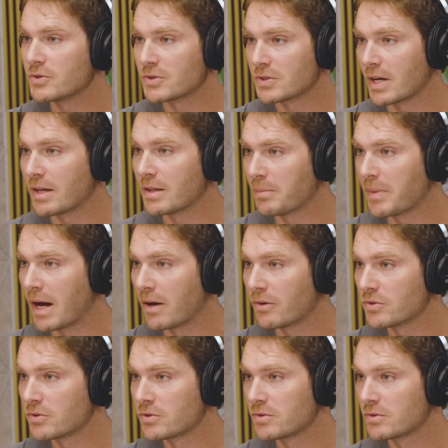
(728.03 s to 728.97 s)
inside the
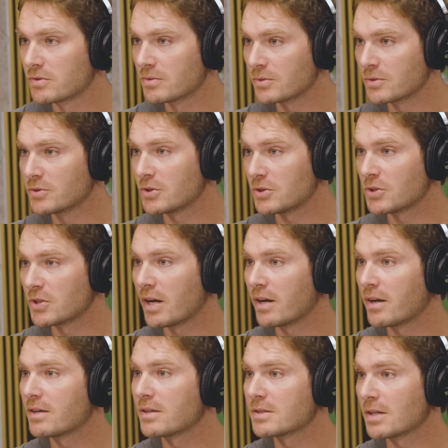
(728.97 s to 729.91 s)
pouch. Once you
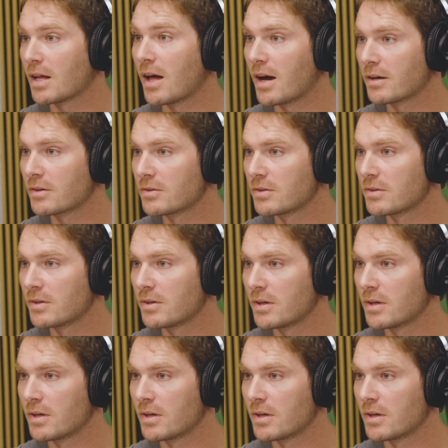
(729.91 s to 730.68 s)
shut it, it's locked.